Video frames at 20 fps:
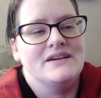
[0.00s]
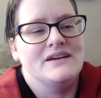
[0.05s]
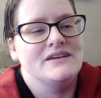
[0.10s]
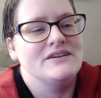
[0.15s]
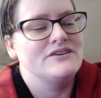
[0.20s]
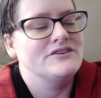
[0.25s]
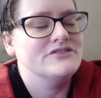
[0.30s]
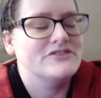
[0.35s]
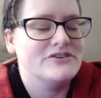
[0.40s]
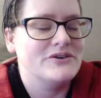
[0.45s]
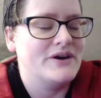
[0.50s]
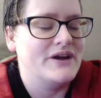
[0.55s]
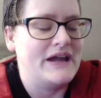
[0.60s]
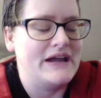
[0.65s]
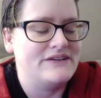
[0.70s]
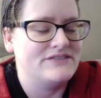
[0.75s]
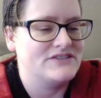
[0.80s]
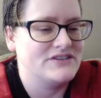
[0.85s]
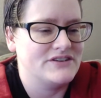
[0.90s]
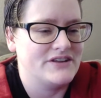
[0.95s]
And also I
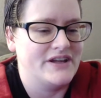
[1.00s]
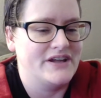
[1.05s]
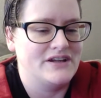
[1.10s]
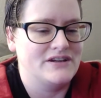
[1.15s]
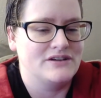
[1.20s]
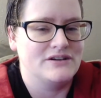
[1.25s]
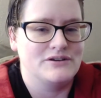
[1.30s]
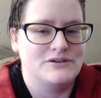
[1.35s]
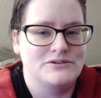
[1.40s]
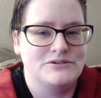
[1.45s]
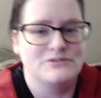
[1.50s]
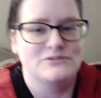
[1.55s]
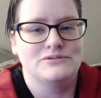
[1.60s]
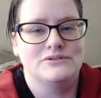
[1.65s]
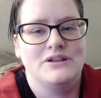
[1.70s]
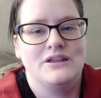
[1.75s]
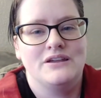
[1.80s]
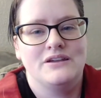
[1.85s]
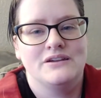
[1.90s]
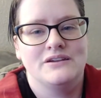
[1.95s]
have to like
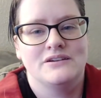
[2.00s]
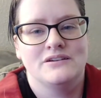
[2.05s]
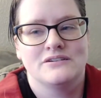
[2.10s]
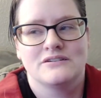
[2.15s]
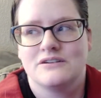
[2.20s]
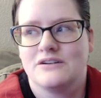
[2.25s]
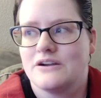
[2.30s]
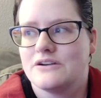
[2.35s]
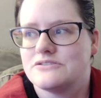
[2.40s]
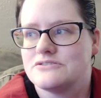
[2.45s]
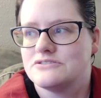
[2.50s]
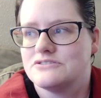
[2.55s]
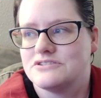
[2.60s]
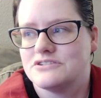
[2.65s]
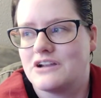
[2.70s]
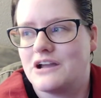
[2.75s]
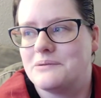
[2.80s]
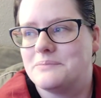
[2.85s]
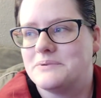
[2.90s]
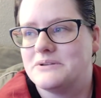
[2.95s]
go grocery
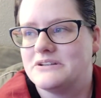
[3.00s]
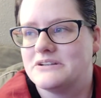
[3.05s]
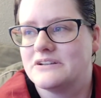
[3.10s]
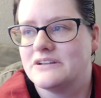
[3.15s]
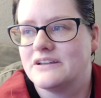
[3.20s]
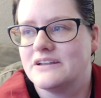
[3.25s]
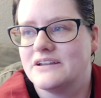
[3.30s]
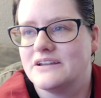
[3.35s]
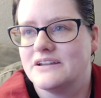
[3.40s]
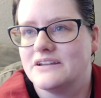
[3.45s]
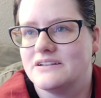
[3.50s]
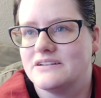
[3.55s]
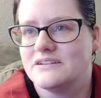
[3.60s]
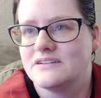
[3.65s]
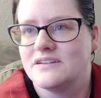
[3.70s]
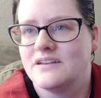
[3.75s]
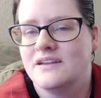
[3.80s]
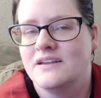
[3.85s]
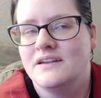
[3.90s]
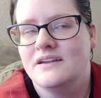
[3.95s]
shopping
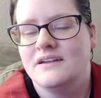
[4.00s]
and